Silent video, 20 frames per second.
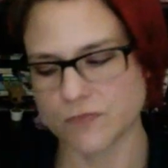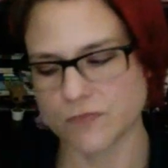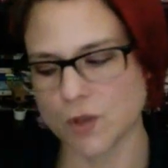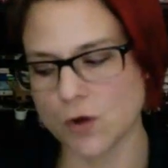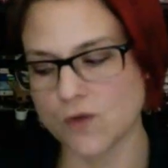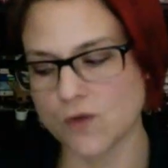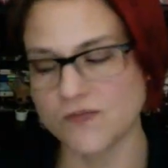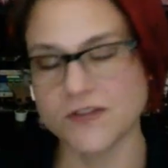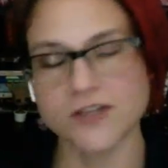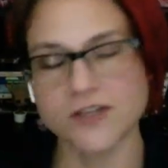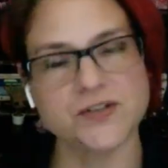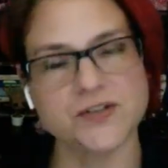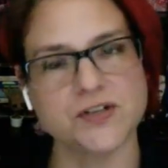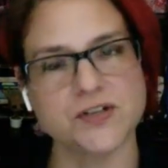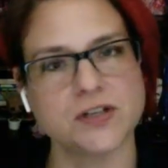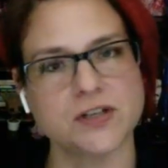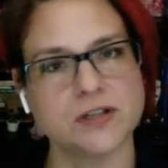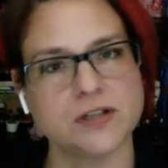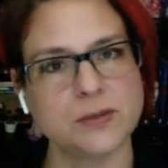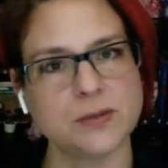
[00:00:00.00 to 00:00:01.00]
Hopefully you
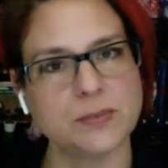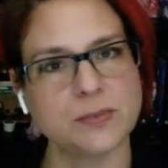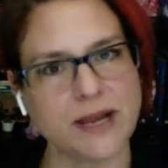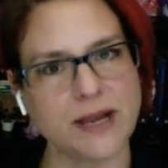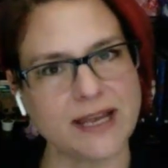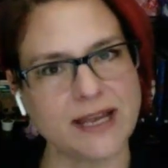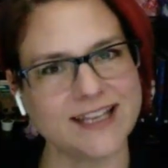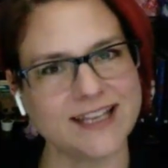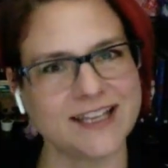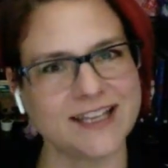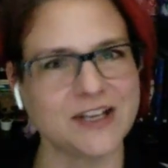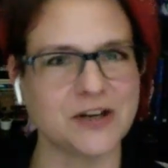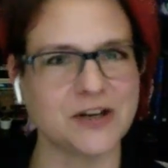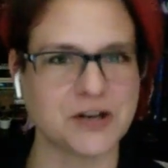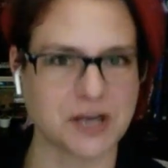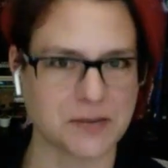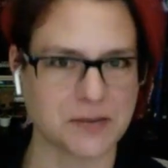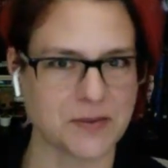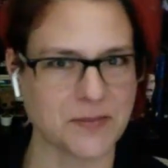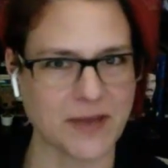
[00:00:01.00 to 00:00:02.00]
took a little break. You're
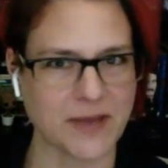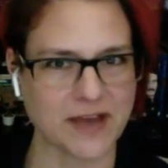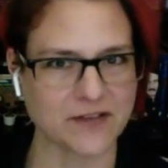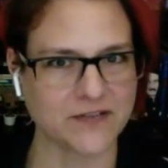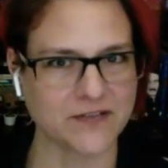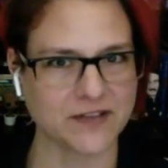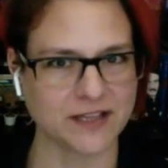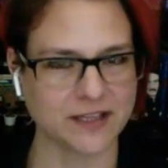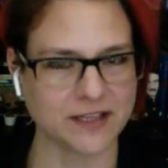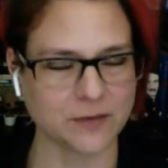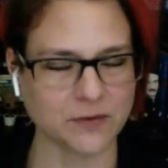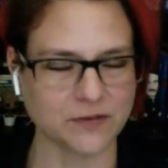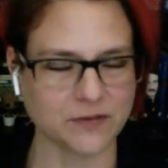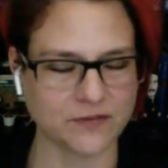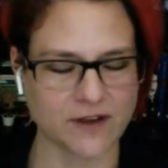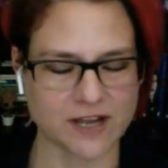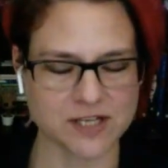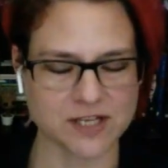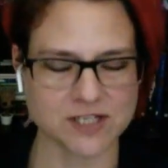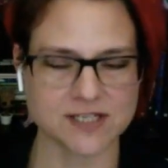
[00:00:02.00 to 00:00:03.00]
coming back feeling
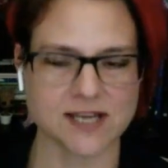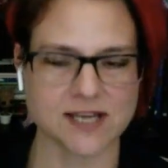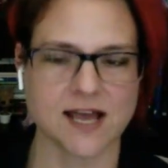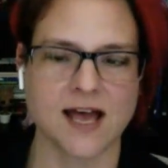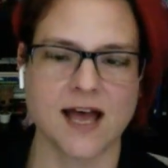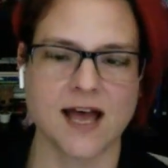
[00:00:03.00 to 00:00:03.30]
refreshed.